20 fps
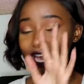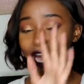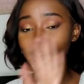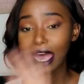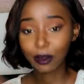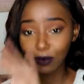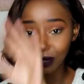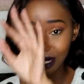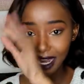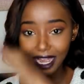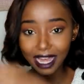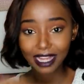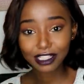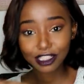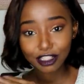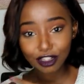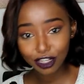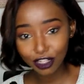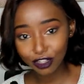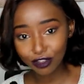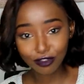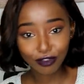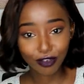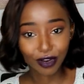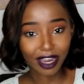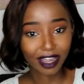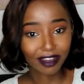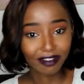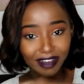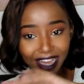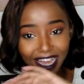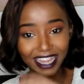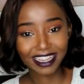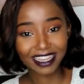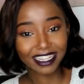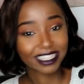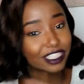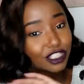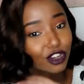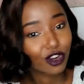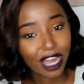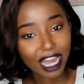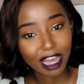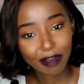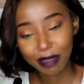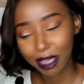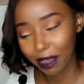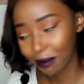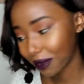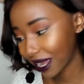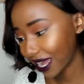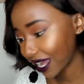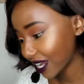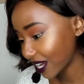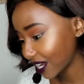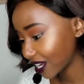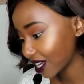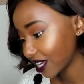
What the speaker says: I will cancel you forever and there's no coming back.